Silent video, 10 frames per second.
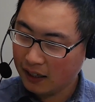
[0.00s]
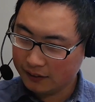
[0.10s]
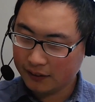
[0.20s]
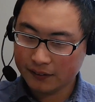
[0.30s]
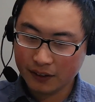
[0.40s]

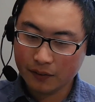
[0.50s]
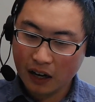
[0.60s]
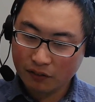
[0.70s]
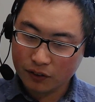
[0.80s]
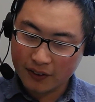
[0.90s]
I think then
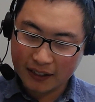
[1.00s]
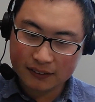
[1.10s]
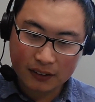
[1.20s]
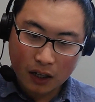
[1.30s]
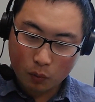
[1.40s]
after
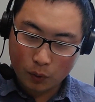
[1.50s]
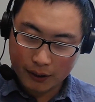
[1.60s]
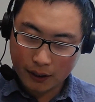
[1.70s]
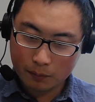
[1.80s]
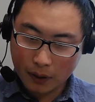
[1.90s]
that, we
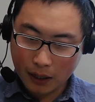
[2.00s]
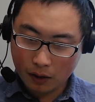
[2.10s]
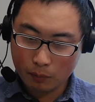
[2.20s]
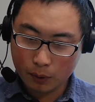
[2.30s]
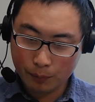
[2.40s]
can
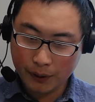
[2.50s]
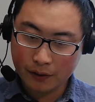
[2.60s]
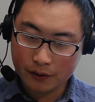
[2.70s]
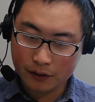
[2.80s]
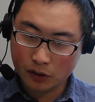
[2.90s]
uh,
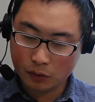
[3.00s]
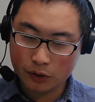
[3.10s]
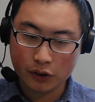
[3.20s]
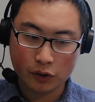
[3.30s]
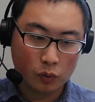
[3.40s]
prepare the
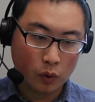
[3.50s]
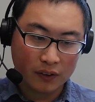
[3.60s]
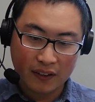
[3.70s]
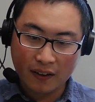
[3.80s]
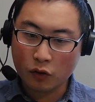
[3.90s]
solution to a
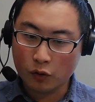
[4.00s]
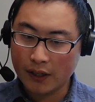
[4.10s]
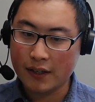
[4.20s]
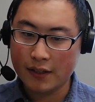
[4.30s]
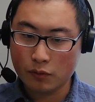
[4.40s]
level
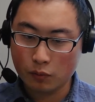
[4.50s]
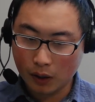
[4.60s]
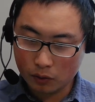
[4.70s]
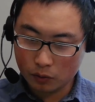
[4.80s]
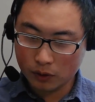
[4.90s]
that is
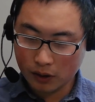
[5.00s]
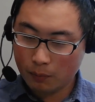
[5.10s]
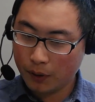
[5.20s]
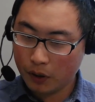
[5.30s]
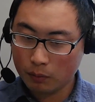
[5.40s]

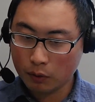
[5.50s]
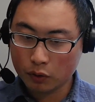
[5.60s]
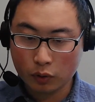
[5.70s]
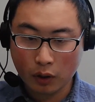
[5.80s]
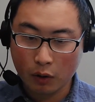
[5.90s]
comparable
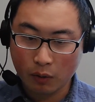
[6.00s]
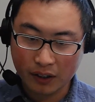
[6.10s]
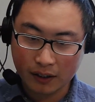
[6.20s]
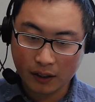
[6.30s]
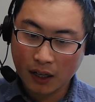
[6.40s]
to our
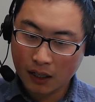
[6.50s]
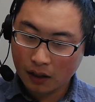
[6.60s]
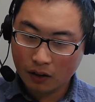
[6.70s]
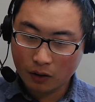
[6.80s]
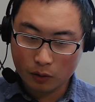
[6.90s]

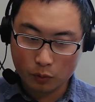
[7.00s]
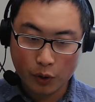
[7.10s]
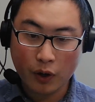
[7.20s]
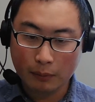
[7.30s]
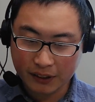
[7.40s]
uh,
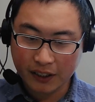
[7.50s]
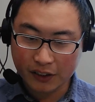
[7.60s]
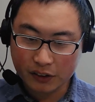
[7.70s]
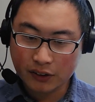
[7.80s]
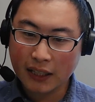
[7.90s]
real
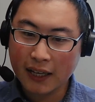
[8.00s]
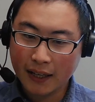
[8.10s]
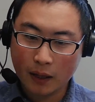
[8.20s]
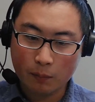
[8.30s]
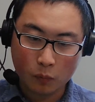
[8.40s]
applications
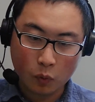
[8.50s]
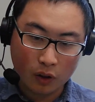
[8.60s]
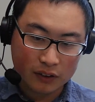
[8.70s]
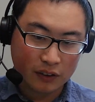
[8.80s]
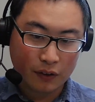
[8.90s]
and
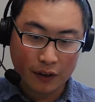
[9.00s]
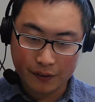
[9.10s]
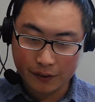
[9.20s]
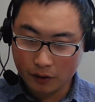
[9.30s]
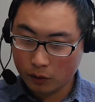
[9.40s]

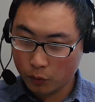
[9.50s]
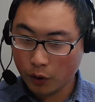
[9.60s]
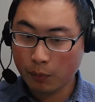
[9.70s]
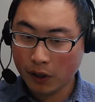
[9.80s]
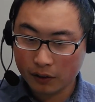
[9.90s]
quantify their
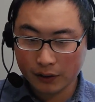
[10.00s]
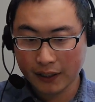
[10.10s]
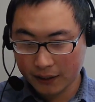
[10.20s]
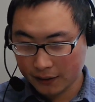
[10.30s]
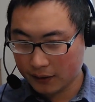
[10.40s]
real part
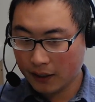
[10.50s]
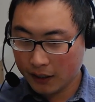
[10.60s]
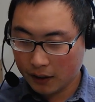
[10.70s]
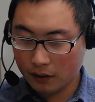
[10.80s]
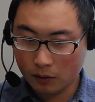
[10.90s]
and
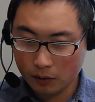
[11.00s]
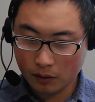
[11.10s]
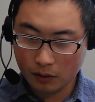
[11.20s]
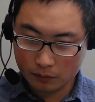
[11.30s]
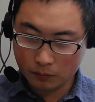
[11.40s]
uh,
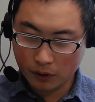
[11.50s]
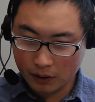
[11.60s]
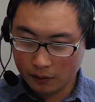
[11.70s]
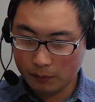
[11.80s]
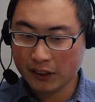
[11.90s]

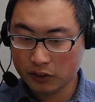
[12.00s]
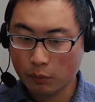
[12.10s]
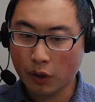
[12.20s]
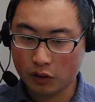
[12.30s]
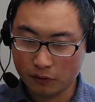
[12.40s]

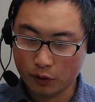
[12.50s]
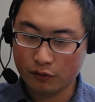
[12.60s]
imaginary part of